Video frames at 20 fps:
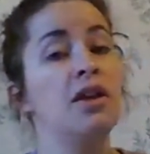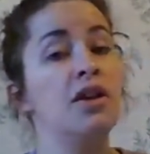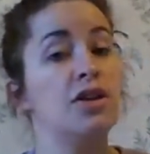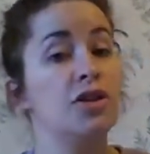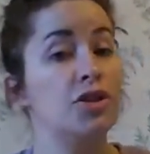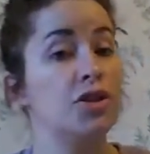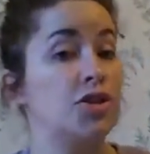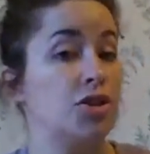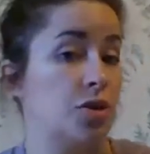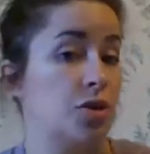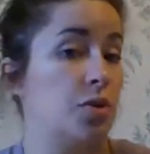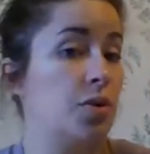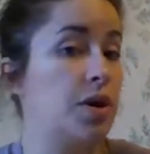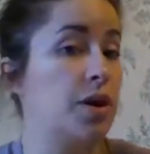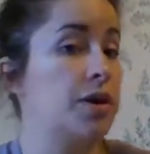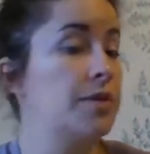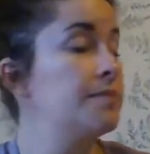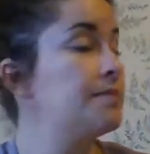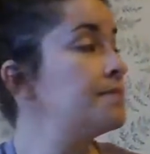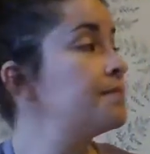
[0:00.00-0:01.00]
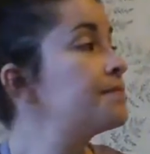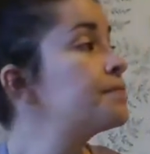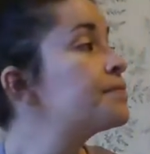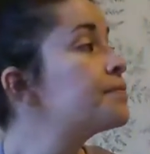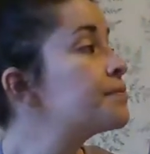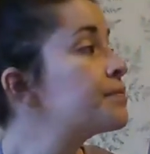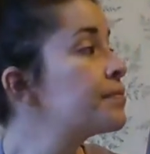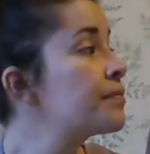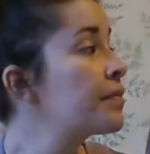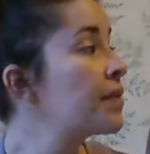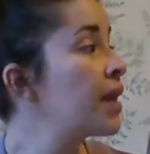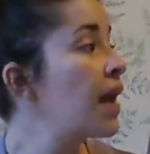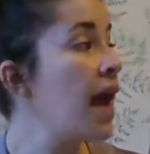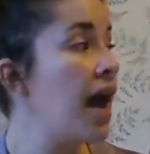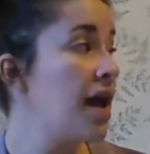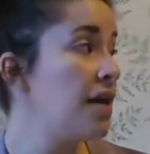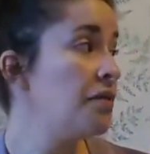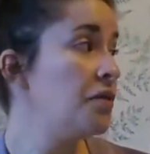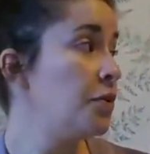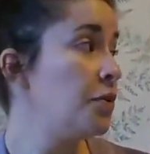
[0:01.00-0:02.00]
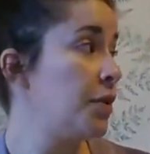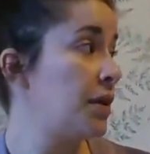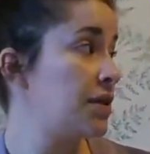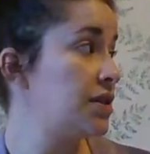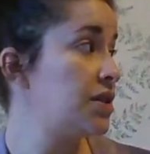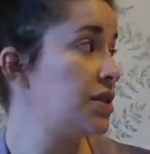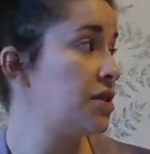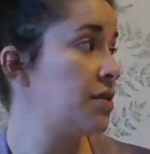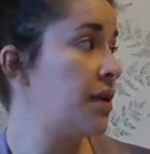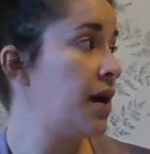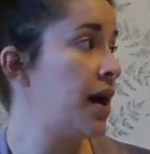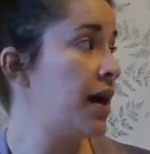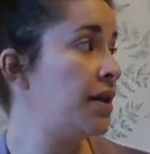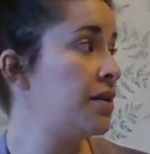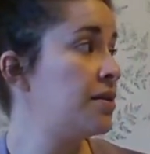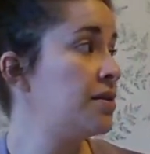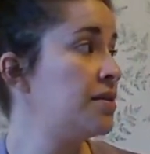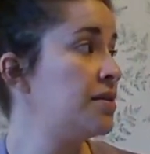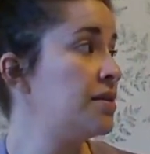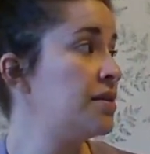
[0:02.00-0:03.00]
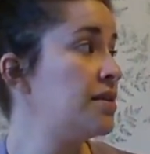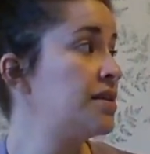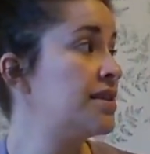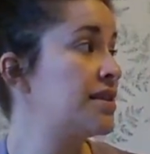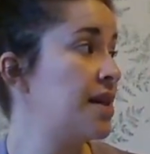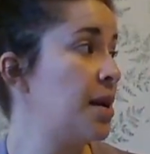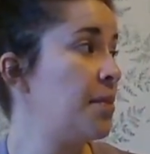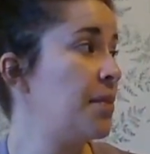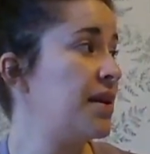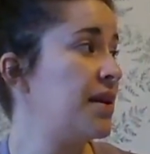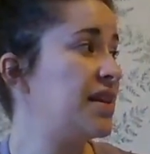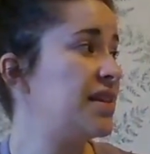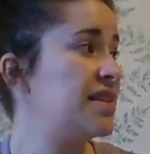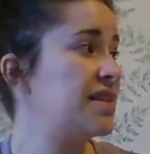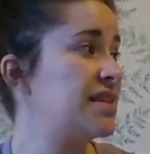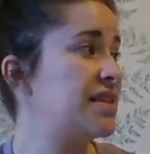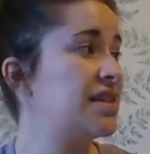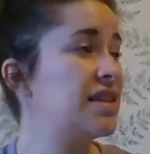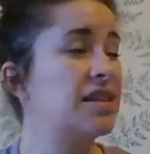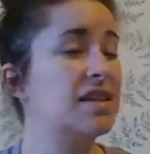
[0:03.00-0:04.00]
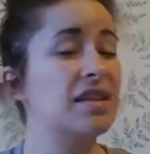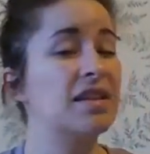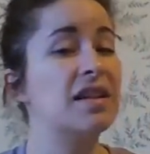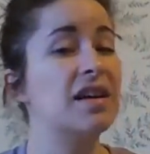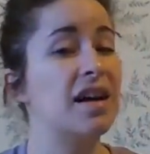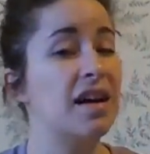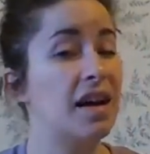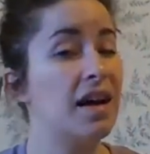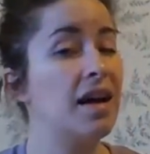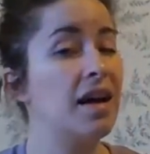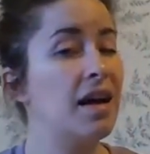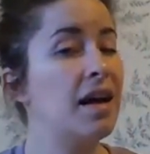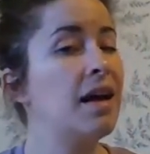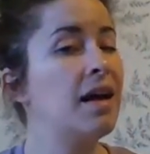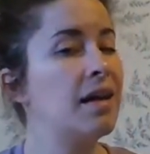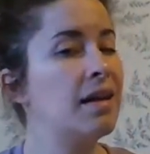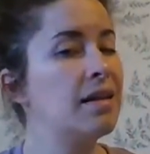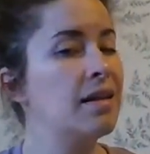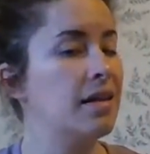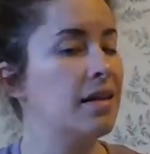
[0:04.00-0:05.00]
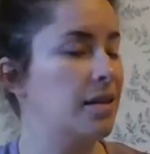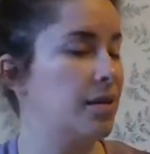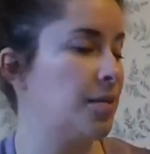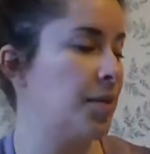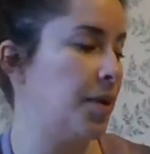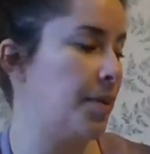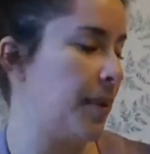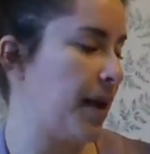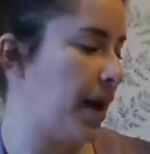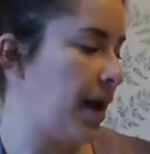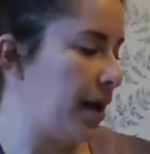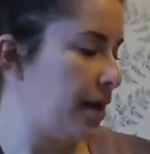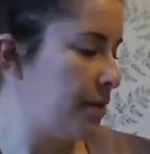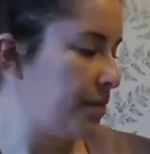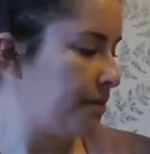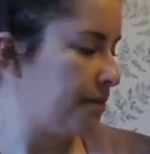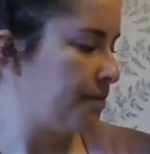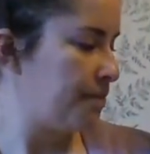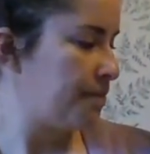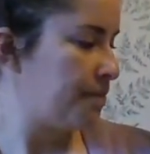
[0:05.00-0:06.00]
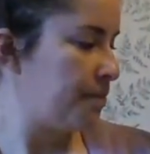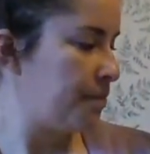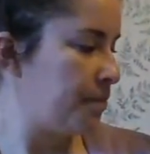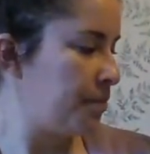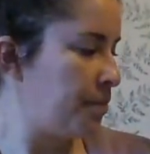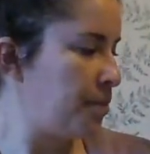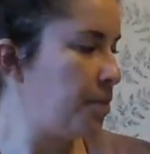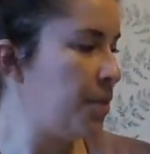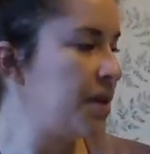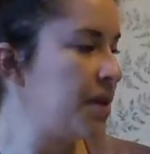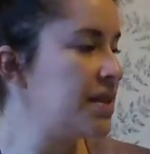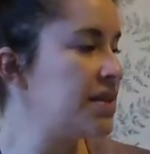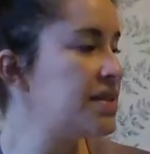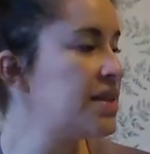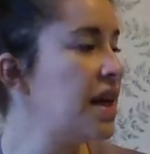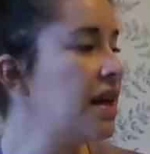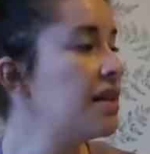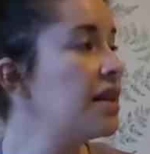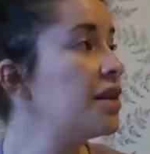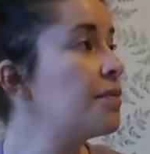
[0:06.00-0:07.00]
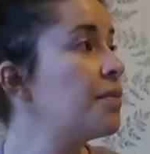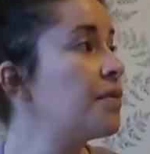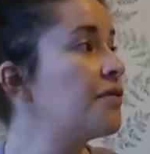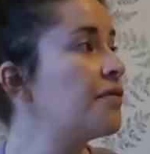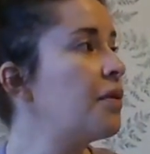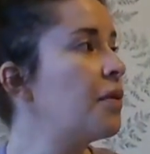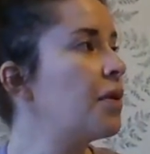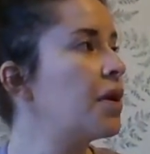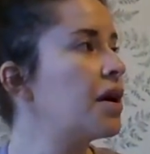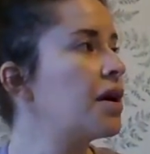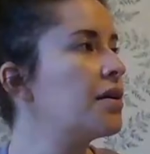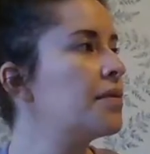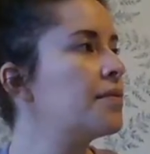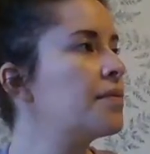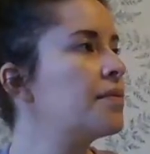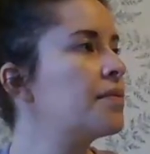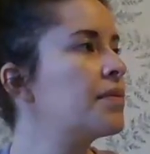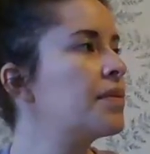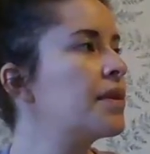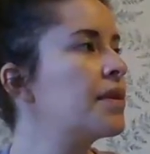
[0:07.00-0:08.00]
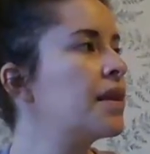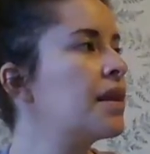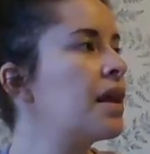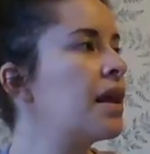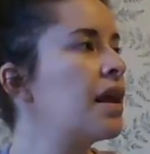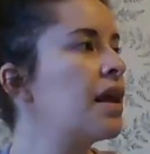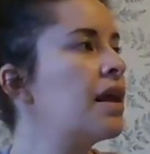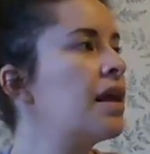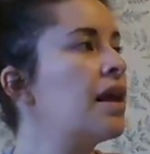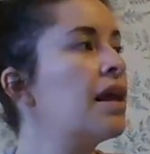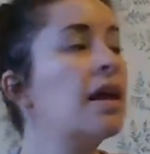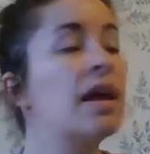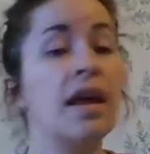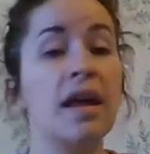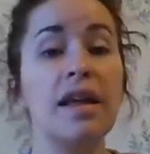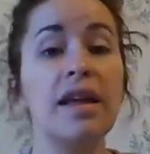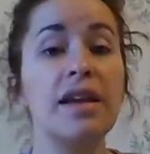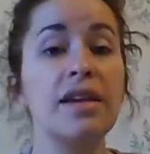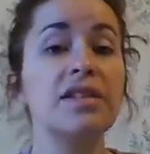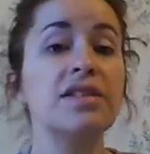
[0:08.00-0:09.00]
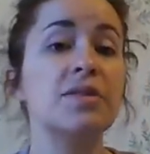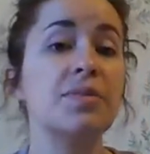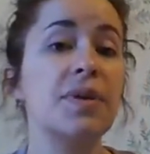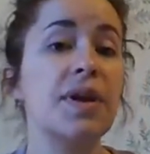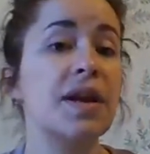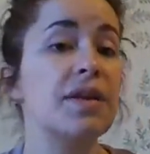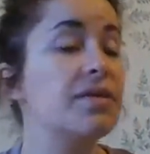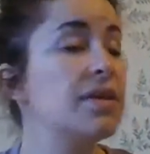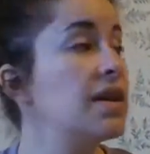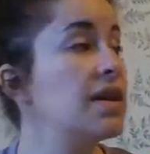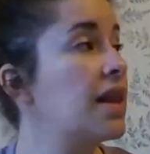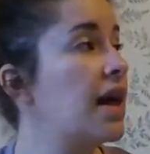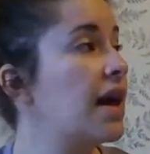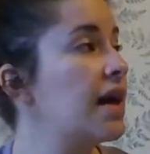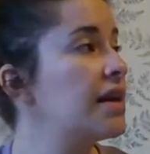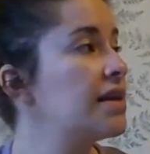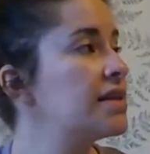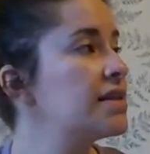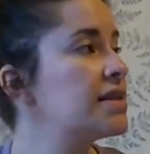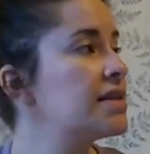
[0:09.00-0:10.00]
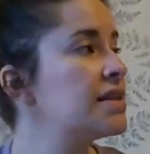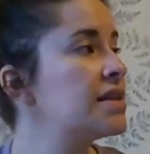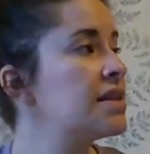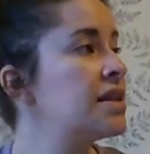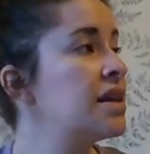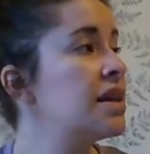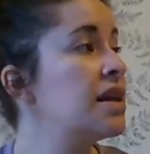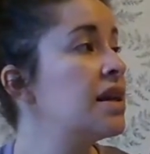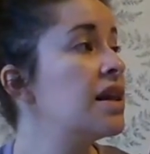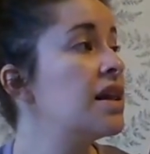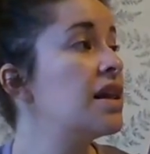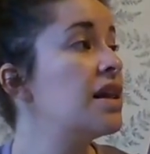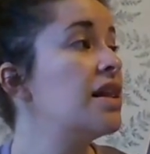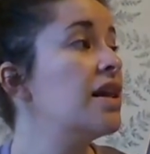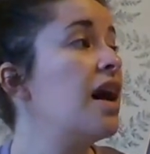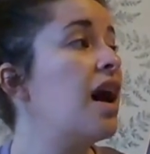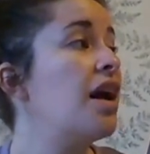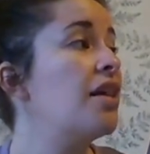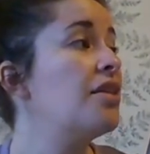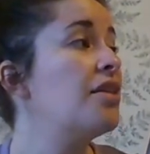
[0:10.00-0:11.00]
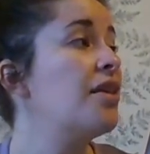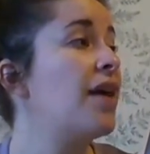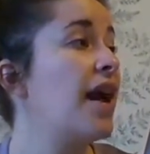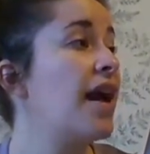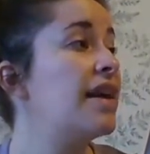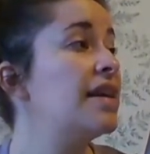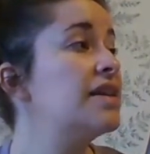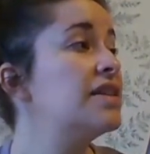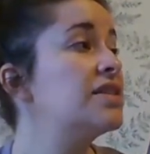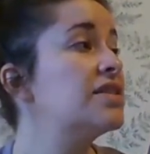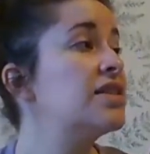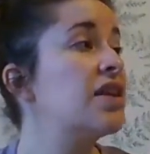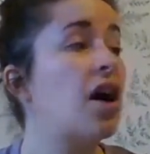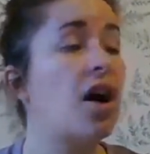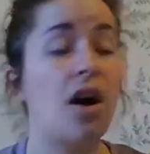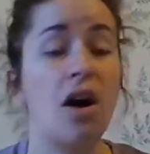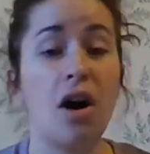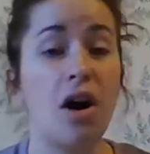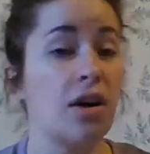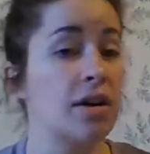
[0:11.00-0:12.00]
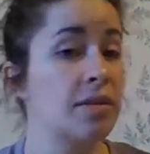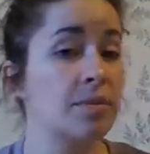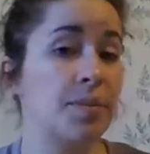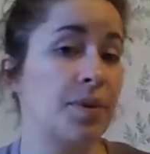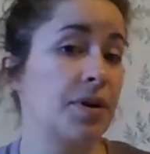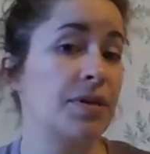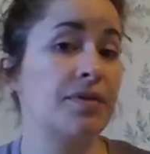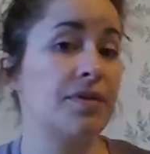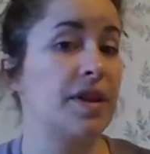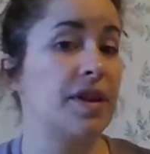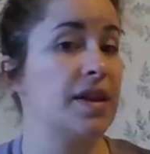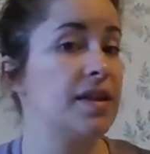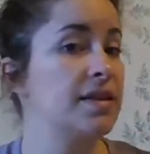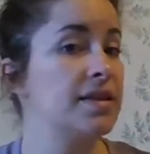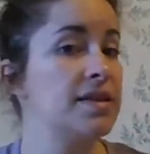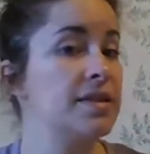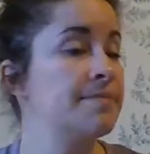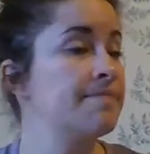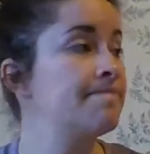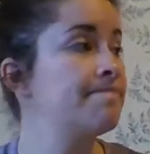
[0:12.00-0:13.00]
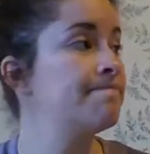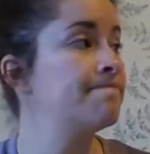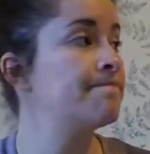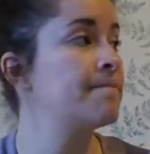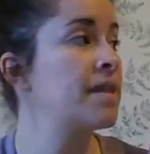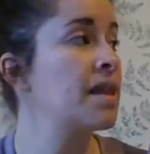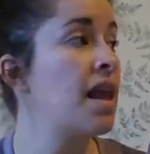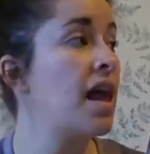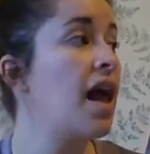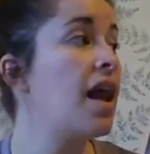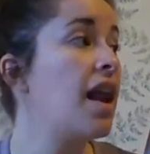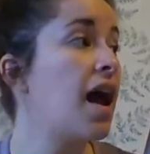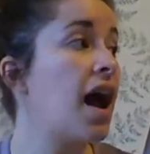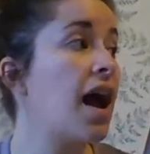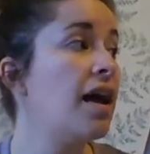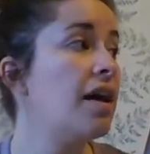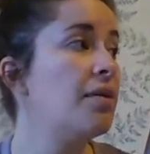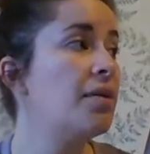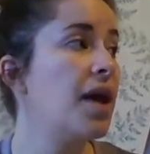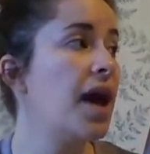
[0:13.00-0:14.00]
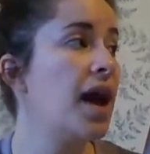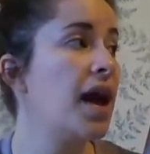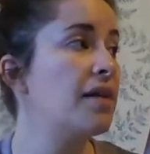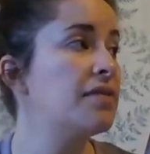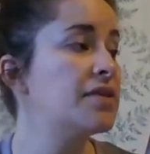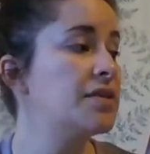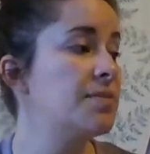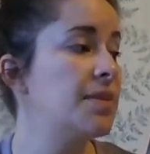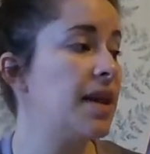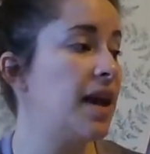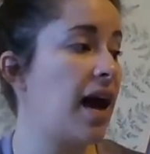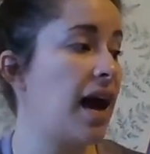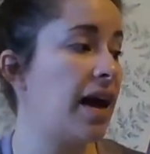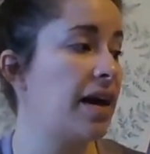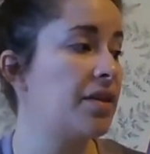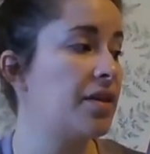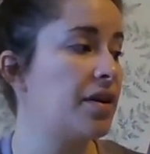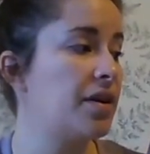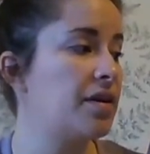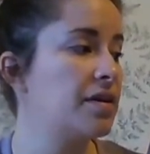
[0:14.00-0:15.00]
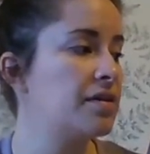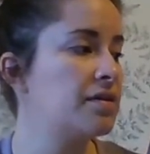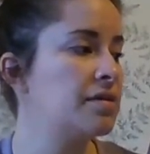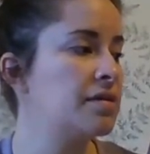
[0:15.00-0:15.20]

Sure. Every once in a while, somebody's still a little bit bad. But it's not like before. Here's what I realized the other eggs aren't perfect, and I don't have to be either.